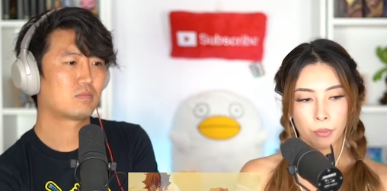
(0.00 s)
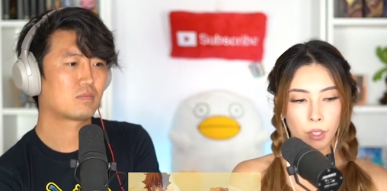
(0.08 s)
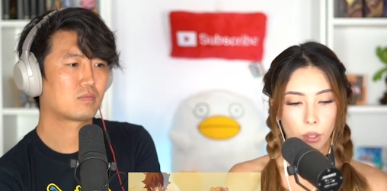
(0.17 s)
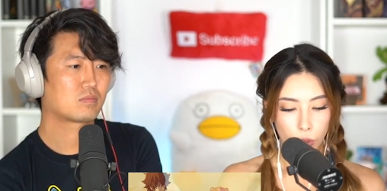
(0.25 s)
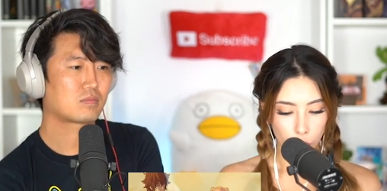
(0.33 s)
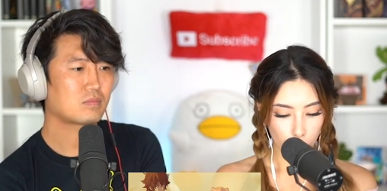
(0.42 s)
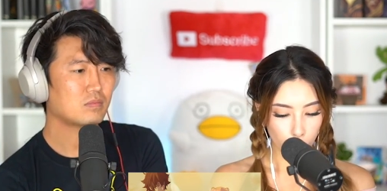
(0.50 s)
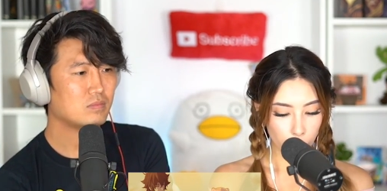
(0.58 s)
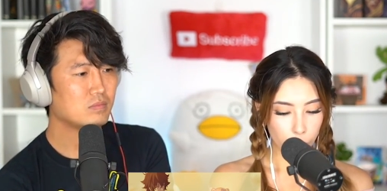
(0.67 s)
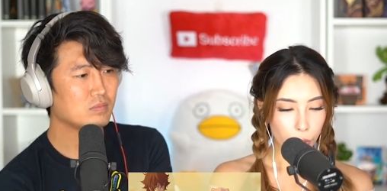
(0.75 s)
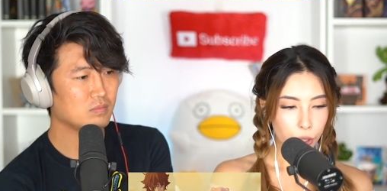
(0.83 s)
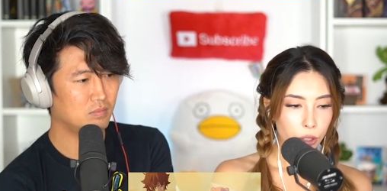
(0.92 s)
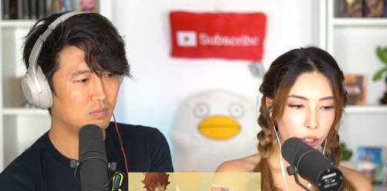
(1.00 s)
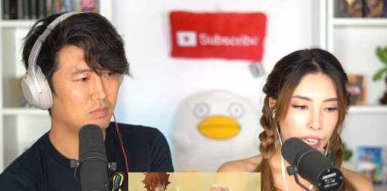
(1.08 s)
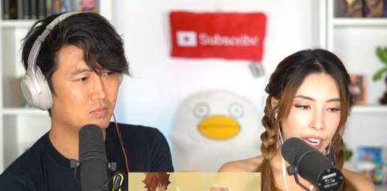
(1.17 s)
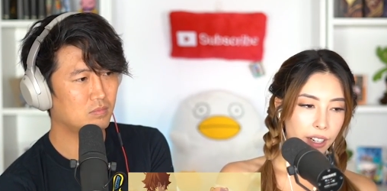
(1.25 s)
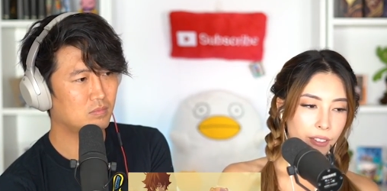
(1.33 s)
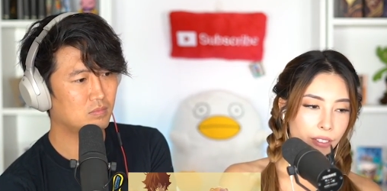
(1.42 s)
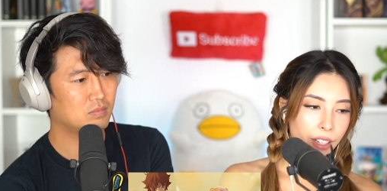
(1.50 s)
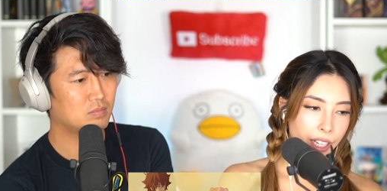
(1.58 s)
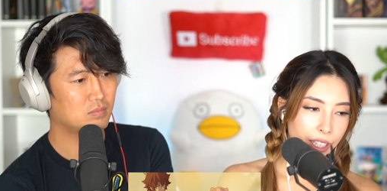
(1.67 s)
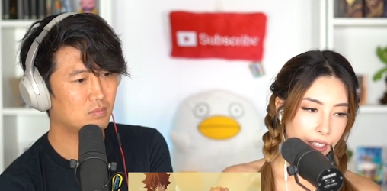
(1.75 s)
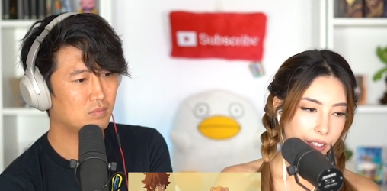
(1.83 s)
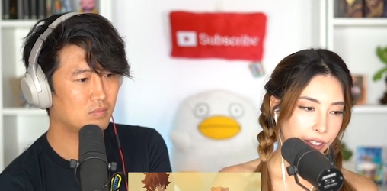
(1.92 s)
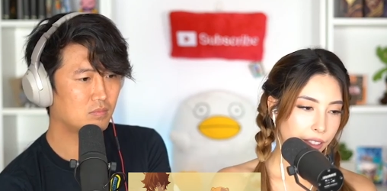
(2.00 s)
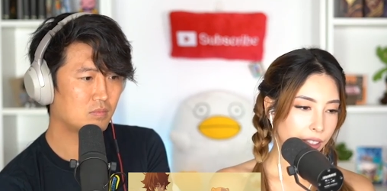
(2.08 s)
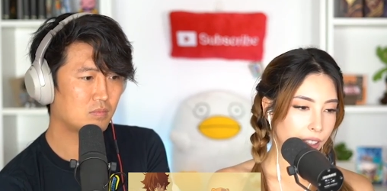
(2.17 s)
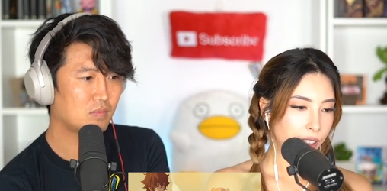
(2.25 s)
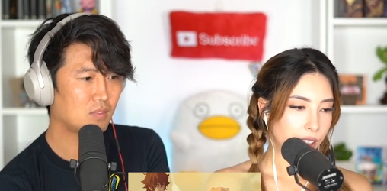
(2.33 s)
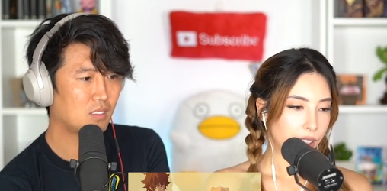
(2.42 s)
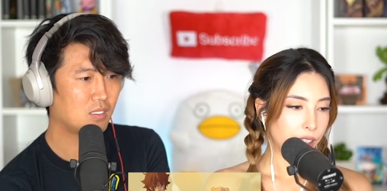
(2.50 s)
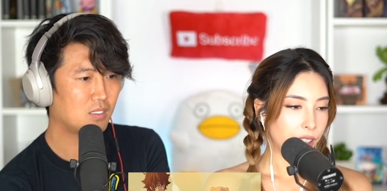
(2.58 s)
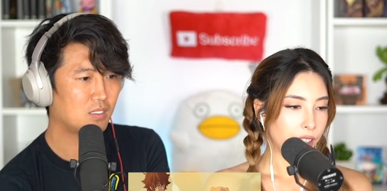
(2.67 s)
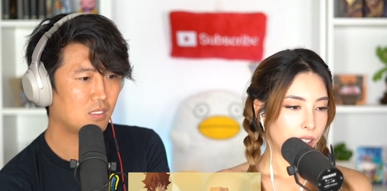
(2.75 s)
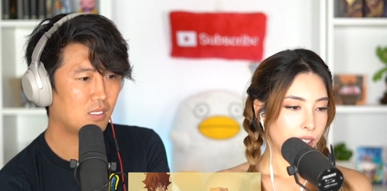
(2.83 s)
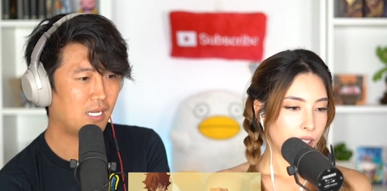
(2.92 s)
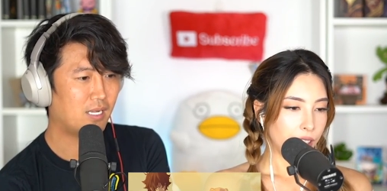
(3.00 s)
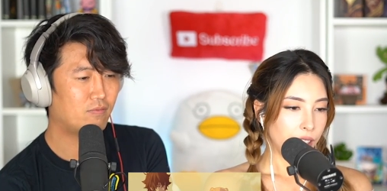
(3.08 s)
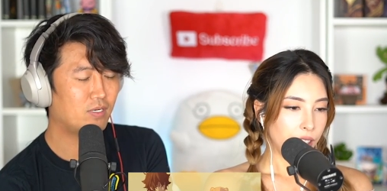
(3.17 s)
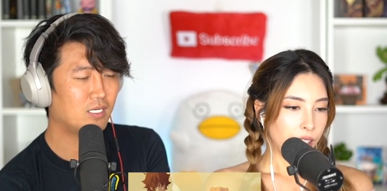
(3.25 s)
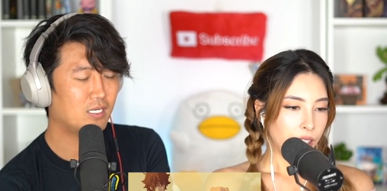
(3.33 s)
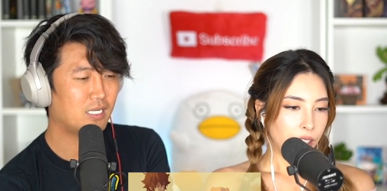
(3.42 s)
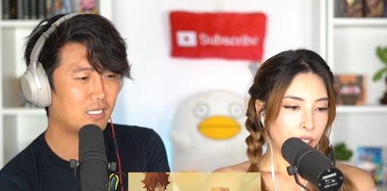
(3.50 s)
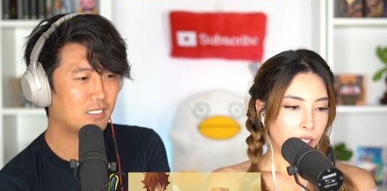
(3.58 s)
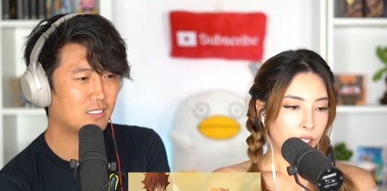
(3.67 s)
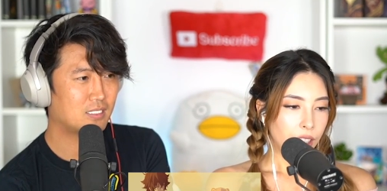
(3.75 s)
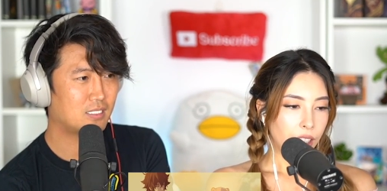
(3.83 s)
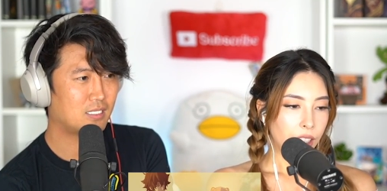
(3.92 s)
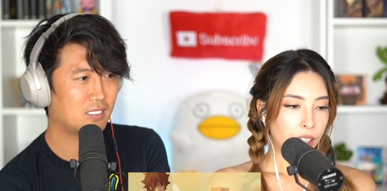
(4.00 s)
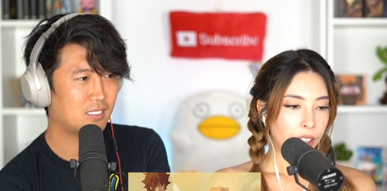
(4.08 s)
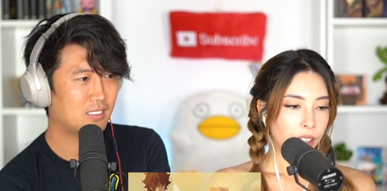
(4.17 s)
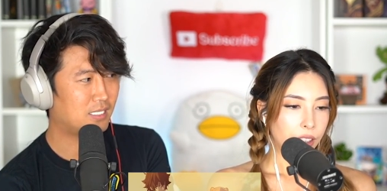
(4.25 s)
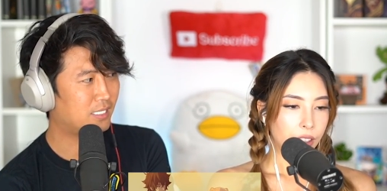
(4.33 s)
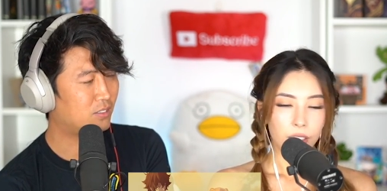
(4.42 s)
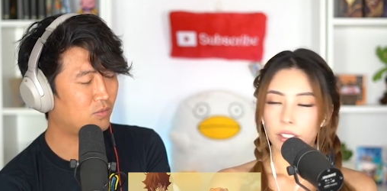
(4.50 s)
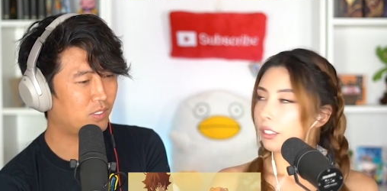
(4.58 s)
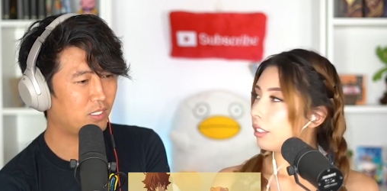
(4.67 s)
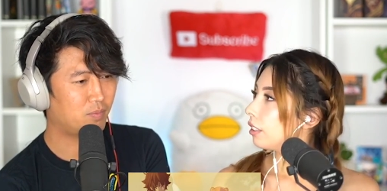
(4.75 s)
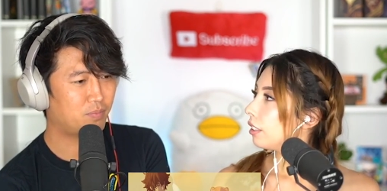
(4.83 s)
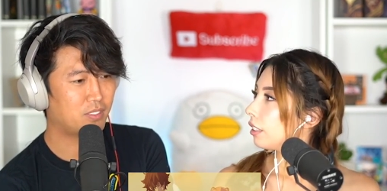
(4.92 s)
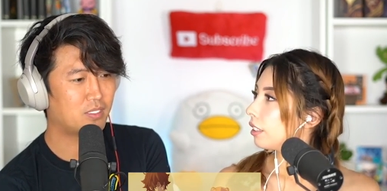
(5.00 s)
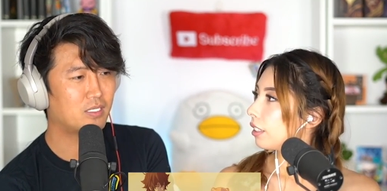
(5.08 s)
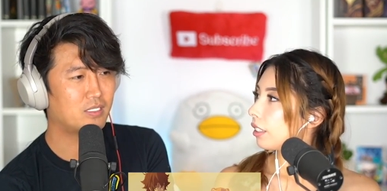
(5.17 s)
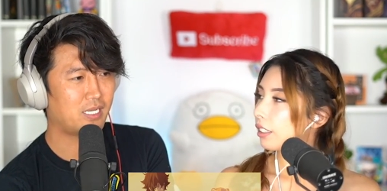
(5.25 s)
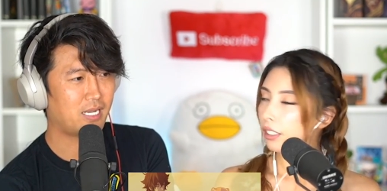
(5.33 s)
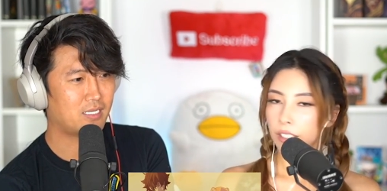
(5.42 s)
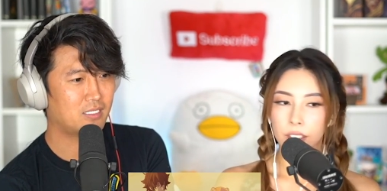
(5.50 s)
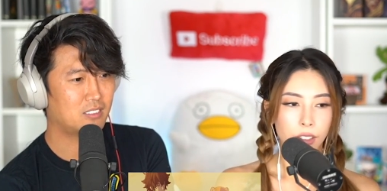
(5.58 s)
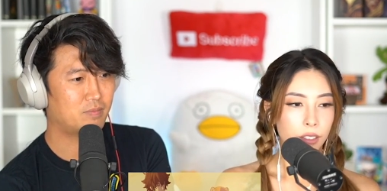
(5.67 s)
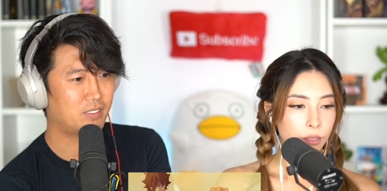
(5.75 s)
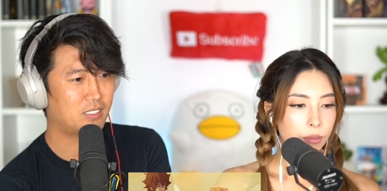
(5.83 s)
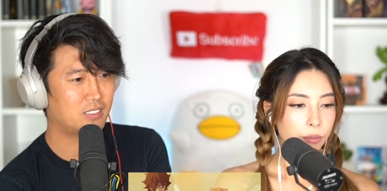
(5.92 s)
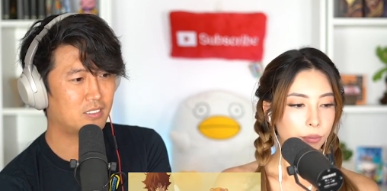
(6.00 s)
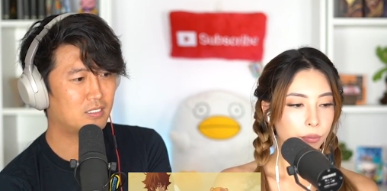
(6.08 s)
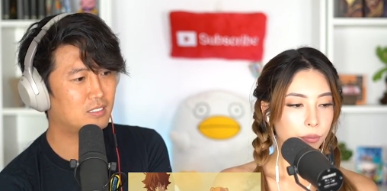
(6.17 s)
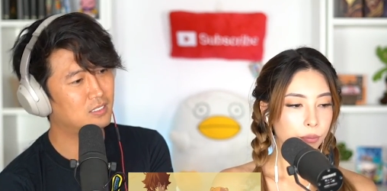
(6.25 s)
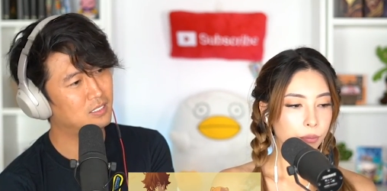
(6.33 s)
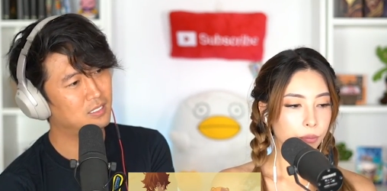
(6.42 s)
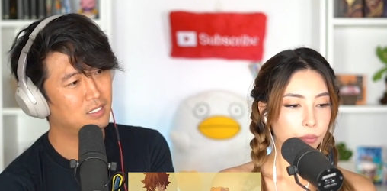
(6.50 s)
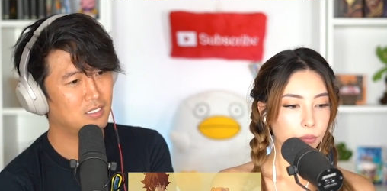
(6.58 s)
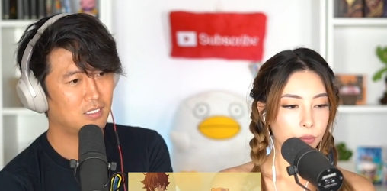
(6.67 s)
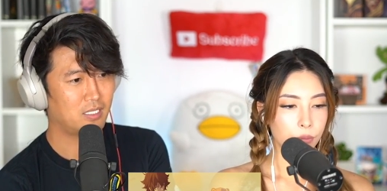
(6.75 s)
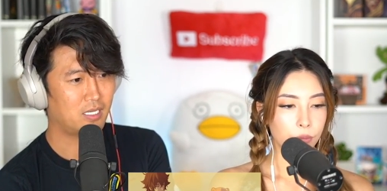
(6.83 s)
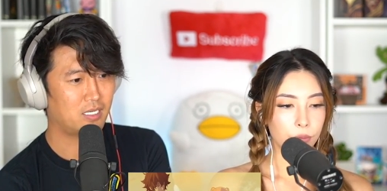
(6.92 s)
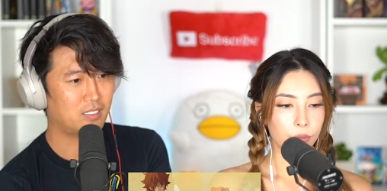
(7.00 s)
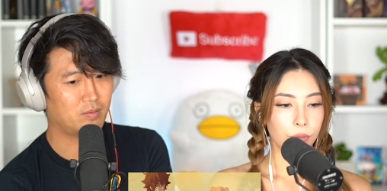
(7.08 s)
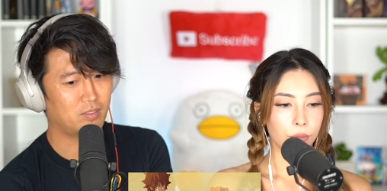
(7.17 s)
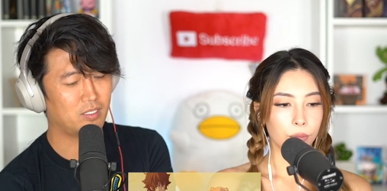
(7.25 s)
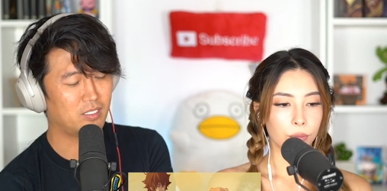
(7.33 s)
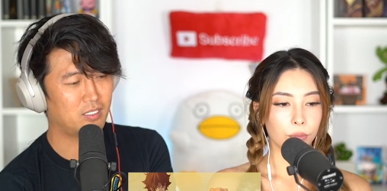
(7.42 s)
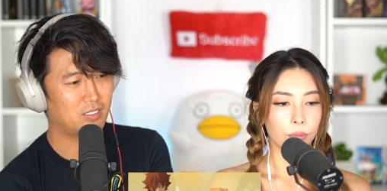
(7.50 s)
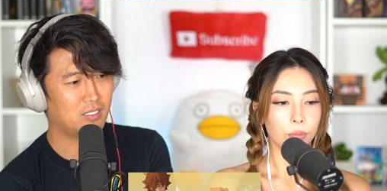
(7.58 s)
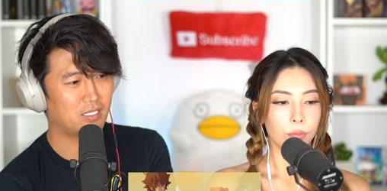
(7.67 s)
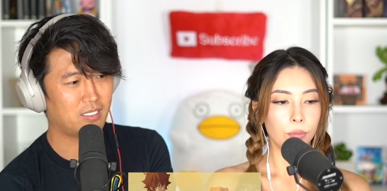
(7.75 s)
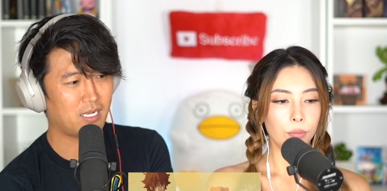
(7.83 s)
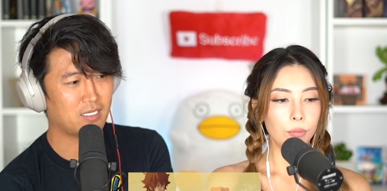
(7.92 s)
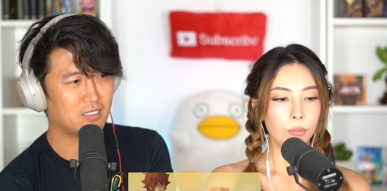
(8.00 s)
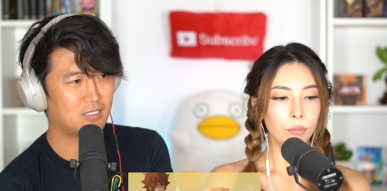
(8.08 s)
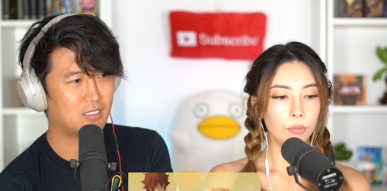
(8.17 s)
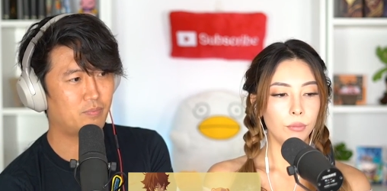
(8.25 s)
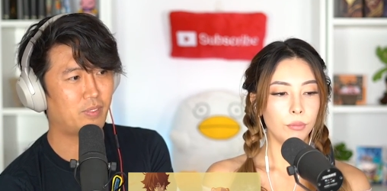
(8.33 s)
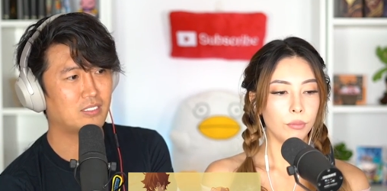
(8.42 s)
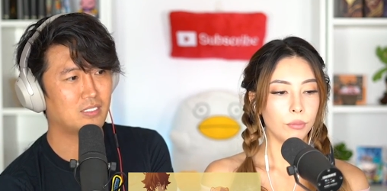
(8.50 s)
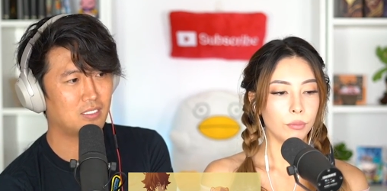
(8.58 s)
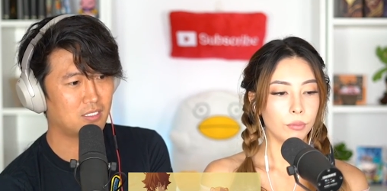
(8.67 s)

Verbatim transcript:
Speaker 1: Which world will you sacrifice?
Speaker 2: I really like this, and like the way they put the antagonist, because the antagonist is basically the